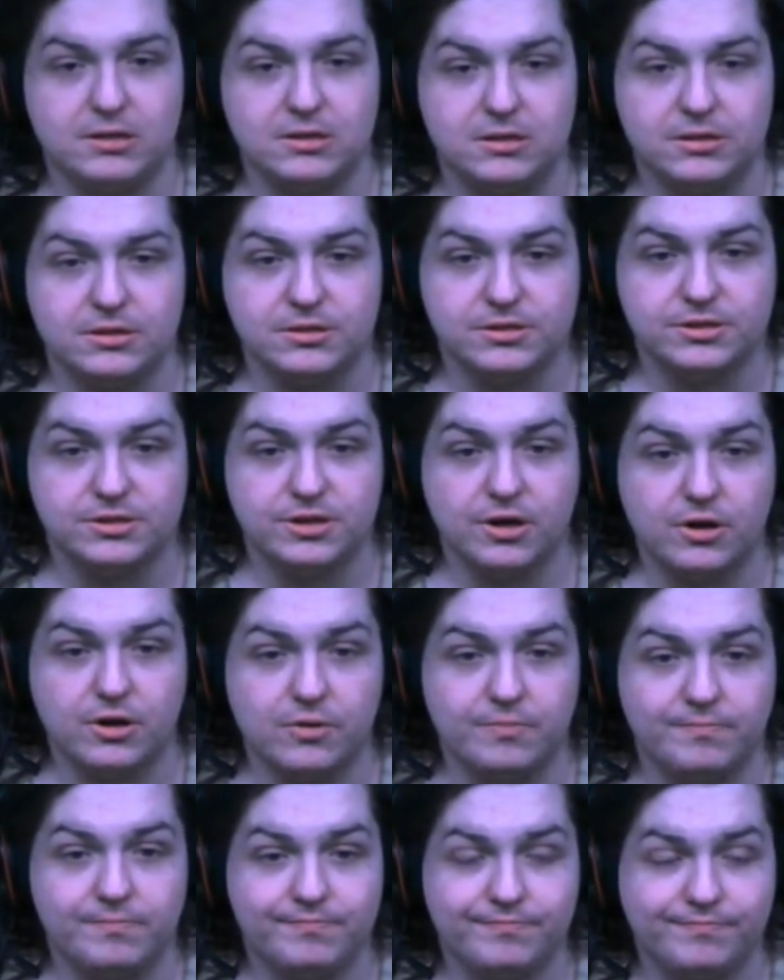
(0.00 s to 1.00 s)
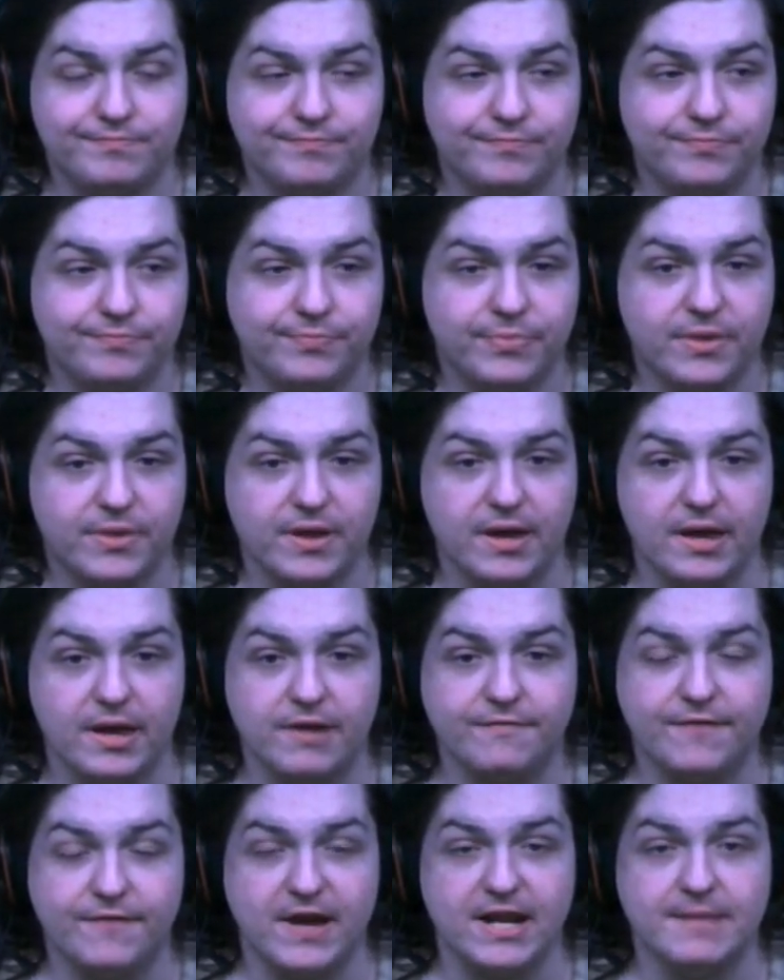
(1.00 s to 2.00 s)
So,
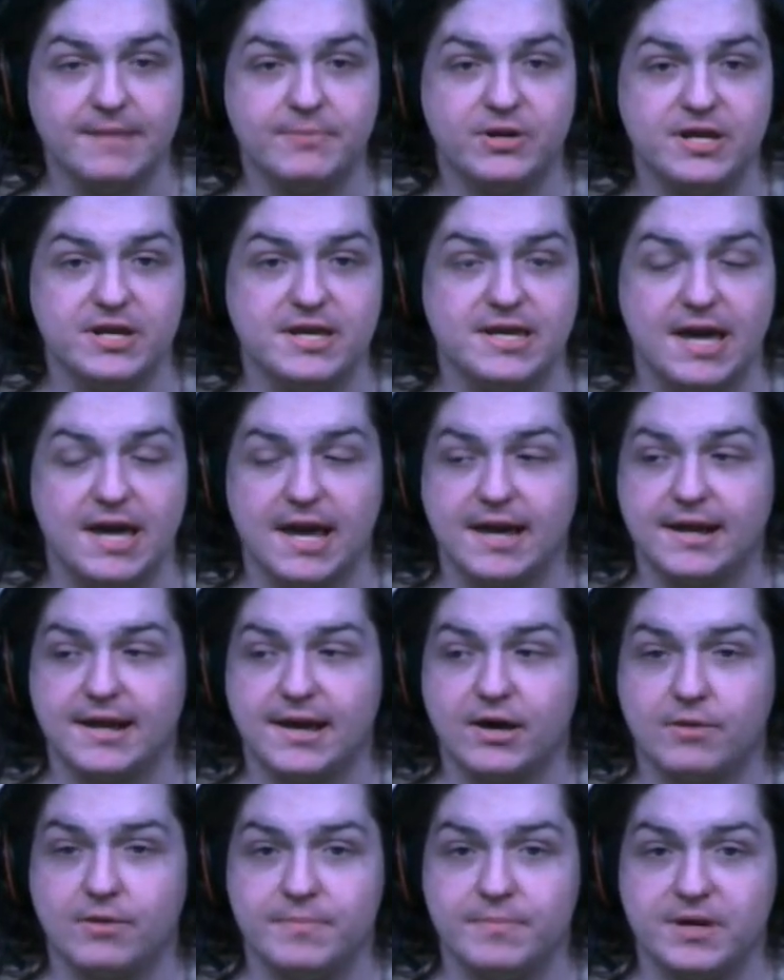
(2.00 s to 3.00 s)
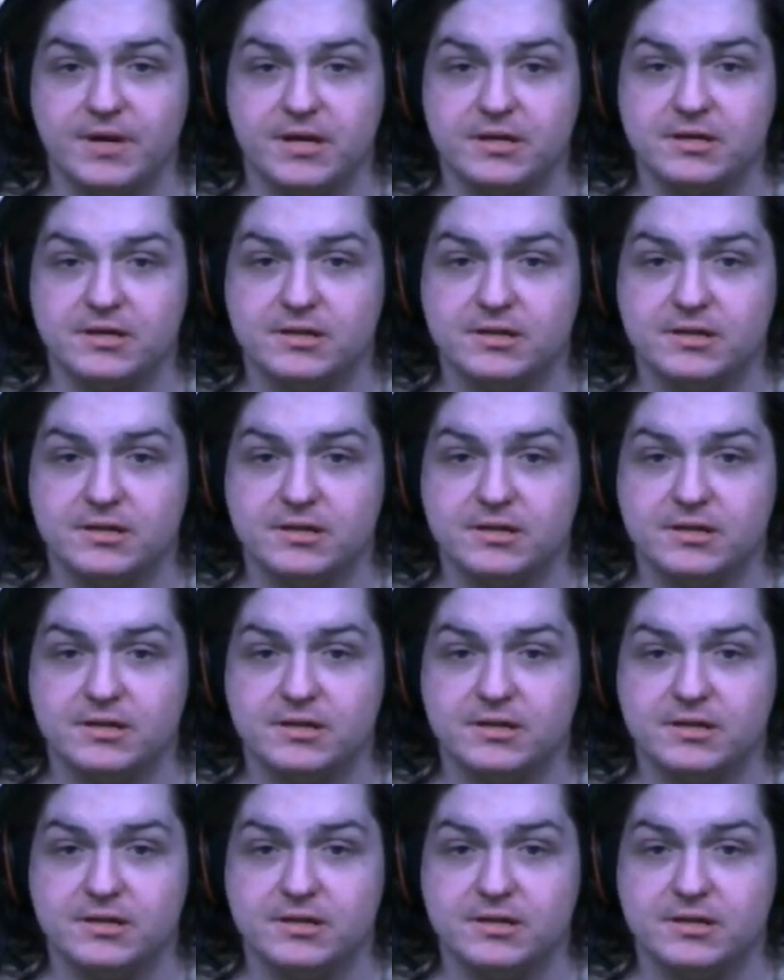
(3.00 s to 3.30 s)
if anybody can help me,